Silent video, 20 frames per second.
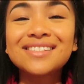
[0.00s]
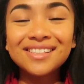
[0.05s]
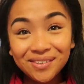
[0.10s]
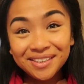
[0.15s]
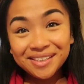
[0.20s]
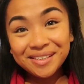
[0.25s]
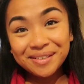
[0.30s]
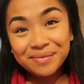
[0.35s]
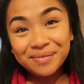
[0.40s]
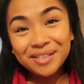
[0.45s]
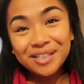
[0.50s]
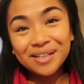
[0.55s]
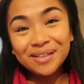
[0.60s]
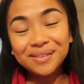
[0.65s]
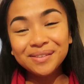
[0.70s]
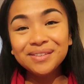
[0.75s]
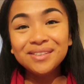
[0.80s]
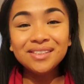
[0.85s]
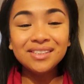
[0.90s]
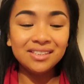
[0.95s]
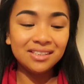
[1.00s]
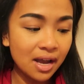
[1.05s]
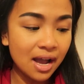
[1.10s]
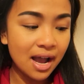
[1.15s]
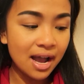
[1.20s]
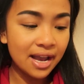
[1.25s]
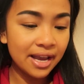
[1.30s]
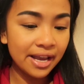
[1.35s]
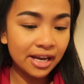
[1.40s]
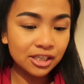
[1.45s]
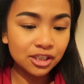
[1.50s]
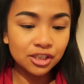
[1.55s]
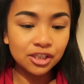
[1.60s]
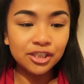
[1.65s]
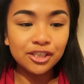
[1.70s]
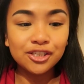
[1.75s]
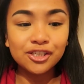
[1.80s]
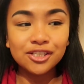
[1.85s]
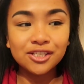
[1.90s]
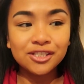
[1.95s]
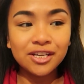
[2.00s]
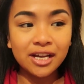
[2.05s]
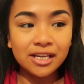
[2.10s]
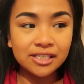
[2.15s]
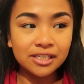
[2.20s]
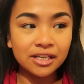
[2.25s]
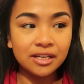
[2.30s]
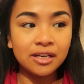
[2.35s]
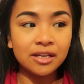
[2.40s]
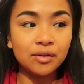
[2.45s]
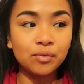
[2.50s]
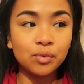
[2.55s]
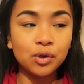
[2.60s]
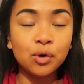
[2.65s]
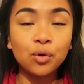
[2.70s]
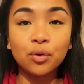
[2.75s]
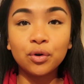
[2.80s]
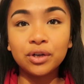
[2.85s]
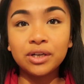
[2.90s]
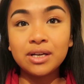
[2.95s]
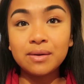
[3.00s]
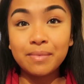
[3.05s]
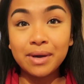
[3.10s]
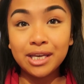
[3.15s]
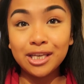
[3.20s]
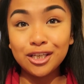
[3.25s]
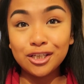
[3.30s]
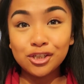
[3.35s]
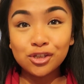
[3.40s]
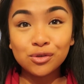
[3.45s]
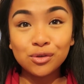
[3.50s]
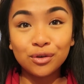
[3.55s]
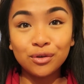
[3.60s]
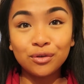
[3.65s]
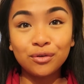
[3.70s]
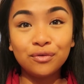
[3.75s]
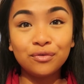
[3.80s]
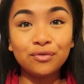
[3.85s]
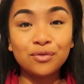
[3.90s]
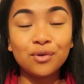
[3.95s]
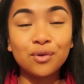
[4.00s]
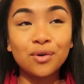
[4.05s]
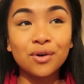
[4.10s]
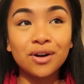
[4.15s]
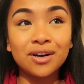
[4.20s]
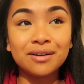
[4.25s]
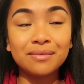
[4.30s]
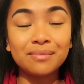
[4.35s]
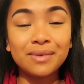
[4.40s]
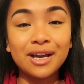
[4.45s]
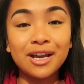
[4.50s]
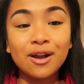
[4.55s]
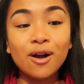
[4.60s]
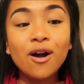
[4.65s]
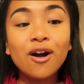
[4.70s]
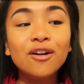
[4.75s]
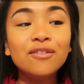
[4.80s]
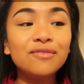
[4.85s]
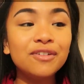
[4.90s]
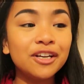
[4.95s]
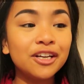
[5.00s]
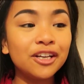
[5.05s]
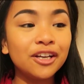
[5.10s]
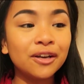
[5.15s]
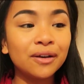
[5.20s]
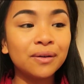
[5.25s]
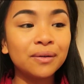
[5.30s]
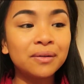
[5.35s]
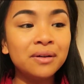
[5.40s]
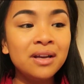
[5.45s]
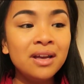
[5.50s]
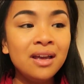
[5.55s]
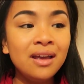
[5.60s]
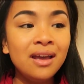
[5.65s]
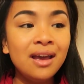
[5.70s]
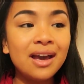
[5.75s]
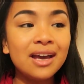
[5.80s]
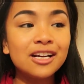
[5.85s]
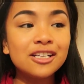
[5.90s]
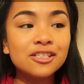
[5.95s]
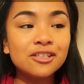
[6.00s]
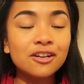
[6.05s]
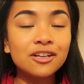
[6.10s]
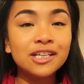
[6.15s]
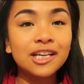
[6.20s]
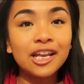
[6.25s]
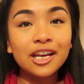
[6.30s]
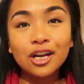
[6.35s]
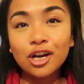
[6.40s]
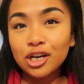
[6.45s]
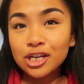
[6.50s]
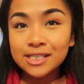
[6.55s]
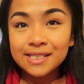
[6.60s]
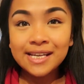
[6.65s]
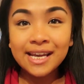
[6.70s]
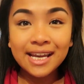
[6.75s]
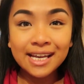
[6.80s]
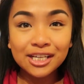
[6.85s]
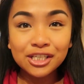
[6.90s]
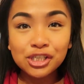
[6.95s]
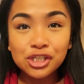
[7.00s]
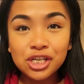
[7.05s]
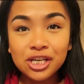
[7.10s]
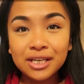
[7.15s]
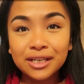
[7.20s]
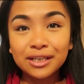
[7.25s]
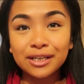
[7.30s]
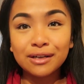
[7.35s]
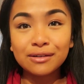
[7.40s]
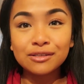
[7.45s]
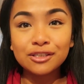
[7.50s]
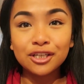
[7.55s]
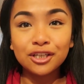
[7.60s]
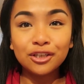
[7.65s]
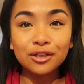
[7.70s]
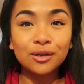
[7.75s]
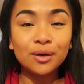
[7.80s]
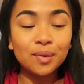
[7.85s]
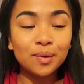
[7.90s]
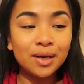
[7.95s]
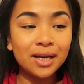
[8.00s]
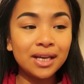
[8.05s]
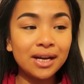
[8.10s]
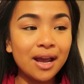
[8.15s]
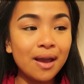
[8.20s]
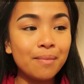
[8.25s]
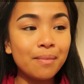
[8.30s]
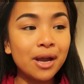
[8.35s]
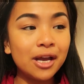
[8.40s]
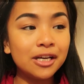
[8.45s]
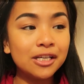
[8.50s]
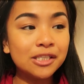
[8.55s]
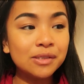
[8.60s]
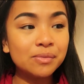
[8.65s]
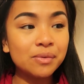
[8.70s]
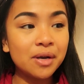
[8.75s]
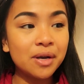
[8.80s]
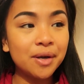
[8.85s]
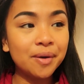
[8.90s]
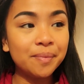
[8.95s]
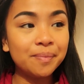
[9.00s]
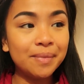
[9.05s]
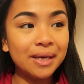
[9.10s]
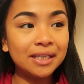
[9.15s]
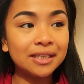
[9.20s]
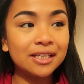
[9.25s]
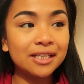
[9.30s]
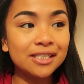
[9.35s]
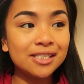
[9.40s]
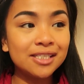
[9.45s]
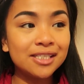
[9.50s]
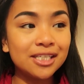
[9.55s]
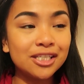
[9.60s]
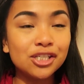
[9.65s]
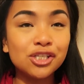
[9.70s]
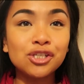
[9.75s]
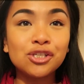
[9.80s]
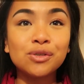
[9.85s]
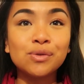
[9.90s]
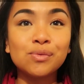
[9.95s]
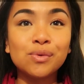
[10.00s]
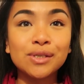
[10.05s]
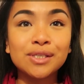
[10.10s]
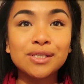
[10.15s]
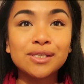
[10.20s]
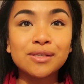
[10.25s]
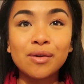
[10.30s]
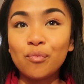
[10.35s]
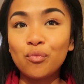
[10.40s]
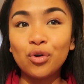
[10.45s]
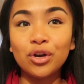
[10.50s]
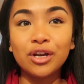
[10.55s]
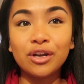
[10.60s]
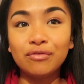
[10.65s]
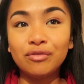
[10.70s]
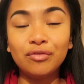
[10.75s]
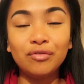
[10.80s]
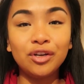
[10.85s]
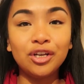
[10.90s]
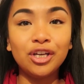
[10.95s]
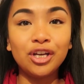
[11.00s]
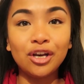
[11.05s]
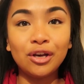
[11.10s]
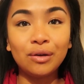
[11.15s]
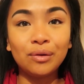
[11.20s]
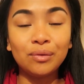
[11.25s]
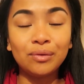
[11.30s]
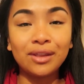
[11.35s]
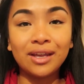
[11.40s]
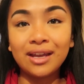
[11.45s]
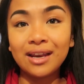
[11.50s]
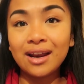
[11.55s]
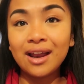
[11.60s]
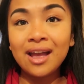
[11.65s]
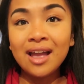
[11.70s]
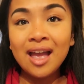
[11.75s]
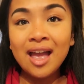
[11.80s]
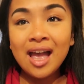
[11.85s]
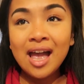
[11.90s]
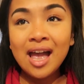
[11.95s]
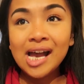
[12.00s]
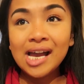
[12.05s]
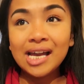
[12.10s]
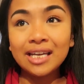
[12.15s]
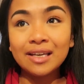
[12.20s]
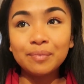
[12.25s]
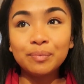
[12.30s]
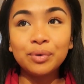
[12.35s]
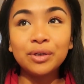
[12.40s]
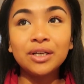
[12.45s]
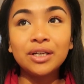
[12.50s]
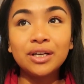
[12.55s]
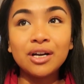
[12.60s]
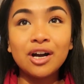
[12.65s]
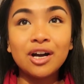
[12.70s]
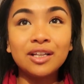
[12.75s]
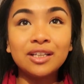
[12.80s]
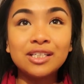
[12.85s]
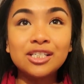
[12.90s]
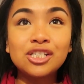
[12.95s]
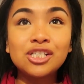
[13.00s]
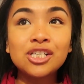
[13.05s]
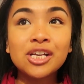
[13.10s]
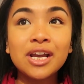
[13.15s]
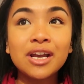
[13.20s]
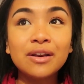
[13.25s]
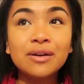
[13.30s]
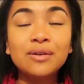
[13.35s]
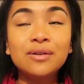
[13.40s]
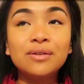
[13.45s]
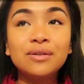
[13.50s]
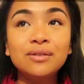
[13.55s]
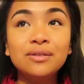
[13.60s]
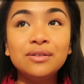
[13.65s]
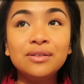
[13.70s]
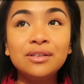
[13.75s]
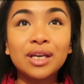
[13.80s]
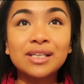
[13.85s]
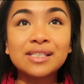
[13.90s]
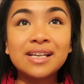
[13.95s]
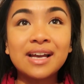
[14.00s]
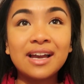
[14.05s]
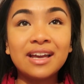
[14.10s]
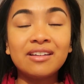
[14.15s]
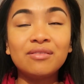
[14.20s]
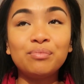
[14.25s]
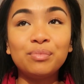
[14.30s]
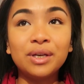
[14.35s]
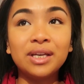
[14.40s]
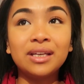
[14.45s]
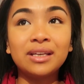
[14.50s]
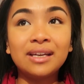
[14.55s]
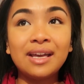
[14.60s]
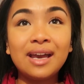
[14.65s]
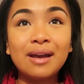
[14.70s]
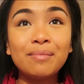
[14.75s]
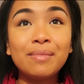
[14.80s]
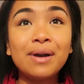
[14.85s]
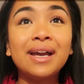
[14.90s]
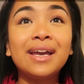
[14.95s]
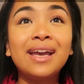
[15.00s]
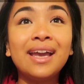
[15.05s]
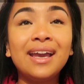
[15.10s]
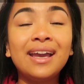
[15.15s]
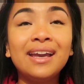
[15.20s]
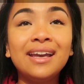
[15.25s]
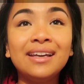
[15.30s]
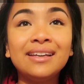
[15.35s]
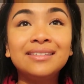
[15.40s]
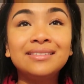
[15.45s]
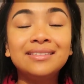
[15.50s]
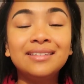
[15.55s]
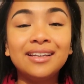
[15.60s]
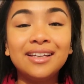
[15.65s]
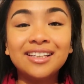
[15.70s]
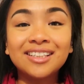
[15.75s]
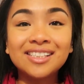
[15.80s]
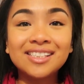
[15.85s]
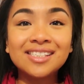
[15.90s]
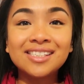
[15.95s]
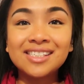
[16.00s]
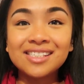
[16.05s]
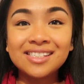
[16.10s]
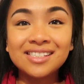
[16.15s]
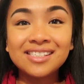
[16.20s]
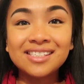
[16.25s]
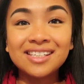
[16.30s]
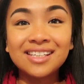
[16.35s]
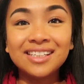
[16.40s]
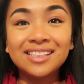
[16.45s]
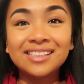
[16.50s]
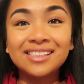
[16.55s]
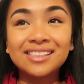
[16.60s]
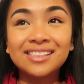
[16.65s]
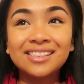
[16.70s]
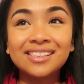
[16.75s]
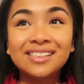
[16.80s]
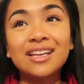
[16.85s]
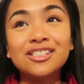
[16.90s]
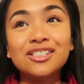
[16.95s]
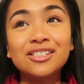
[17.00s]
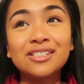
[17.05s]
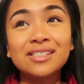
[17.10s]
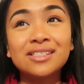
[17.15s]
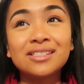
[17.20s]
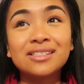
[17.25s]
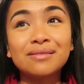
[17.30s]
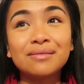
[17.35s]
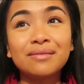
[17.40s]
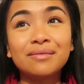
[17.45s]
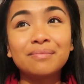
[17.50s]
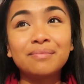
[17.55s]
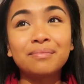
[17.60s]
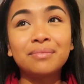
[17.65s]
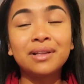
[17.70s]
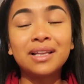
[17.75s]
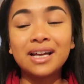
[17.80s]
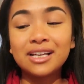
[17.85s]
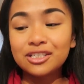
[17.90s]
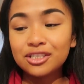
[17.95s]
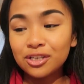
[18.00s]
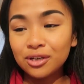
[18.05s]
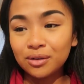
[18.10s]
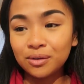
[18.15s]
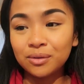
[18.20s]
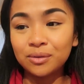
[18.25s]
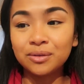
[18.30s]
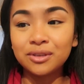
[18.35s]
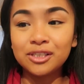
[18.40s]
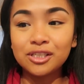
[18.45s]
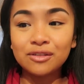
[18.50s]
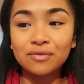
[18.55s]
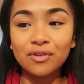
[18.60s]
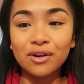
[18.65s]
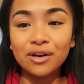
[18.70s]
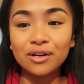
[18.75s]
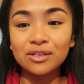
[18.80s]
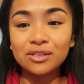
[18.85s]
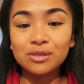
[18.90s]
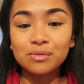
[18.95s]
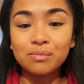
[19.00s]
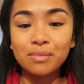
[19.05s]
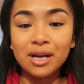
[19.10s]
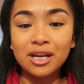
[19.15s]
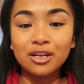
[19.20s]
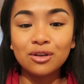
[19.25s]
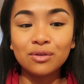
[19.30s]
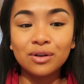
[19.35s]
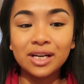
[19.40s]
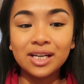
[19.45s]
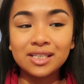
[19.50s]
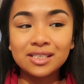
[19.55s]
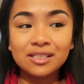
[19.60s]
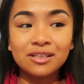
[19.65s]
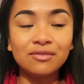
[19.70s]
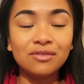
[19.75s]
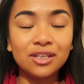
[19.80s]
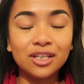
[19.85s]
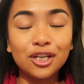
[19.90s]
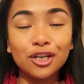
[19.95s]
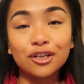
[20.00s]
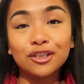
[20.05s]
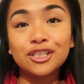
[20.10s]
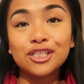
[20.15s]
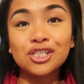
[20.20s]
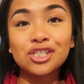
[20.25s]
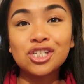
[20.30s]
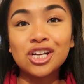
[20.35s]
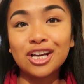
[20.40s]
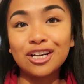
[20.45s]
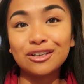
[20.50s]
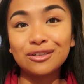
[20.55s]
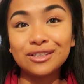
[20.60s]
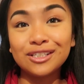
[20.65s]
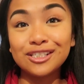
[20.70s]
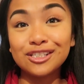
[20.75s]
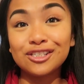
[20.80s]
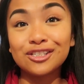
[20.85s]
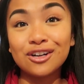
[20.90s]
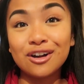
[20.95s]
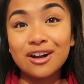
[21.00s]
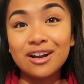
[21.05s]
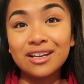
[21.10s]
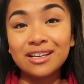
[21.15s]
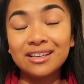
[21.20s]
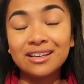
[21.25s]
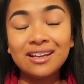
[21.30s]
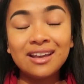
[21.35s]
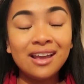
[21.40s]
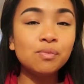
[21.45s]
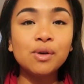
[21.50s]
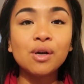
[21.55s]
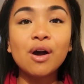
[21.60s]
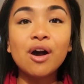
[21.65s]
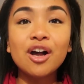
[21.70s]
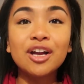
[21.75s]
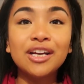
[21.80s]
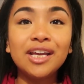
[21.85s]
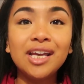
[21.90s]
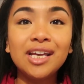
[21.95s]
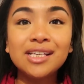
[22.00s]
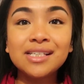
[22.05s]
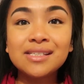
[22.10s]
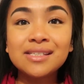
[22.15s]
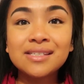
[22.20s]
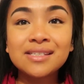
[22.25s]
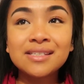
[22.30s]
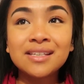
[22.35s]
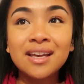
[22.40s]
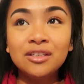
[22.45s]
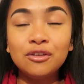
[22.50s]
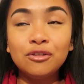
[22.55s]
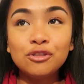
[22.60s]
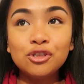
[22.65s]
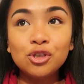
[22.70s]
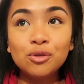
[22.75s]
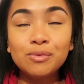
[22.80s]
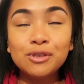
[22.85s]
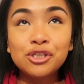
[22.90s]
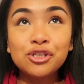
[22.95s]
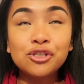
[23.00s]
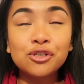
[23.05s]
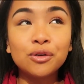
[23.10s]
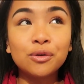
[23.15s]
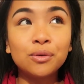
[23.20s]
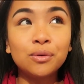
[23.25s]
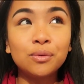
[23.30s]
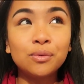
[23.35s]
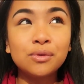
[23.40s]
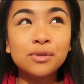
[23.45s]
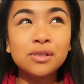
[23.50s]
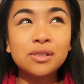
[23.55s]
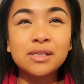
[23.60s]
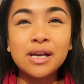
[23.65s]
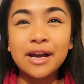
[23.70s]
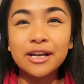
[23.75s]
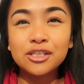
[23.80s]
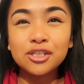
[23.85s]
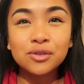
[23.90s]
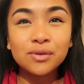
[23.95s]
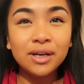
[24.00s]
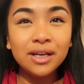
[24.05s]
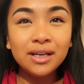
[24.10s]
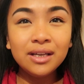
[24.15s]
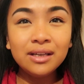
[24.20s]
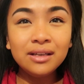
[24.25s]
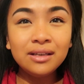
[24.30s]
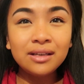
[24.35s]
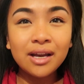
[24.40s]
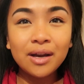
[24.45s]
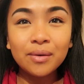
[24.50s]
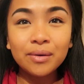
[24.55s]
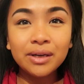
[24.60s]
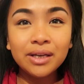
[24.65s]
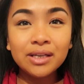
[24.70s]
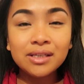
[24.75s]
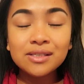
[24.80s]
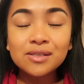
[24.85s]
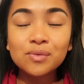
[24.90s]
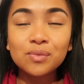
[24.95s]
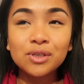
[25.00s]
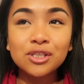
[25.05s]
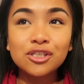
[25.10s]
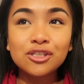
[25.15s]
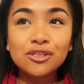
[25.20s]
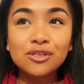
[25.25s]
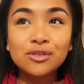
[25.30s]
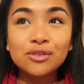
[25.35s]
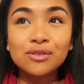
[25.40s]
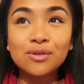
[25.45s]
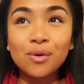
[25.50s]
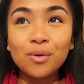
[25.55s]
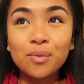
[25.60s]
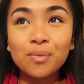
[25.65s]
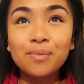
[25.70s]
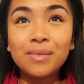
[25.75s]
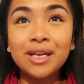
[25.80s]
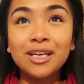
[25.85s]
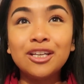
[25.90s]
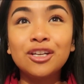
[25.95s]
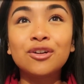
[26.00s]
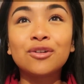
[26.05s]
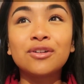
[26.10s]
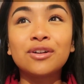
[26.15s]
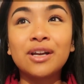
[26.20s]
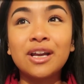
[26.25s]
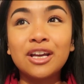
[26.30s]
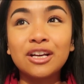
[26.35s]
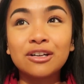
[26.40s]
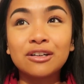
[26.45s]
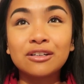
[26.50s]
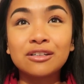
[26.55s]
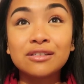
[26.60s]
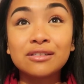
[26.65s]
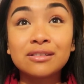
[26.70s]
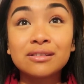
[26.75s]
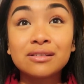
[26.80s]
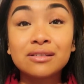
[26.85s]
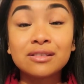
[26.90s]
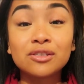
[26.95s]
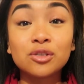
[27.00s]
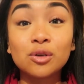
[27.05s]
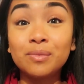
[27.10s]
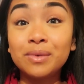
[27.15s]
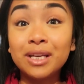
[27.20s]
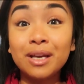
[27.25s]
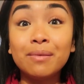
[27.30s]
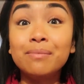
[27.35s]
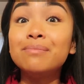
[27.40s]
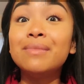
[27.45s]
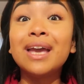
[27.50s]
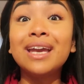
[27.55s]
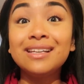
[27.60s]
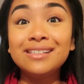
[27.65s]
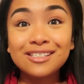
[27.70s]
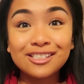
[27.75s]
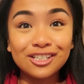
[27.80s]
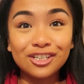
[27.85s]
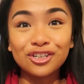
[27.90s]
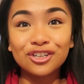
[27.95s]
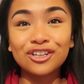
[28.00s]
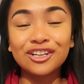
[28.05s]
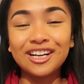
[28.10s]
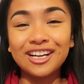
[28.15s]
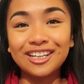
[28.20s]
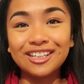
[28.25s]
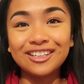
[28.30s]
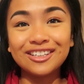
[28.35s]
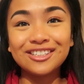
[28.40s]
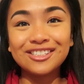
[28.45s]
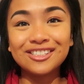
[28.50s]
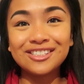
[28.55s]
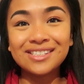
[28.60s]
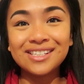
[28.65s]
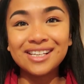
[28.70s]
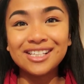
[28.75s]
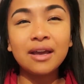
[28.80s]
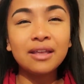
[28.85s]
Hola Camigos, I actually just got done recording my intro for my haul video and I started getting on a tangent and I was like, you know what, I might as well make this into a somewhat of a video that I can put on this channel because I have been MIA, inconsistent, and just plateaued as far as my creativity on this channel has gone. To be honest, YouTube is so saturated nowadays with so many creators, so many amazing creators.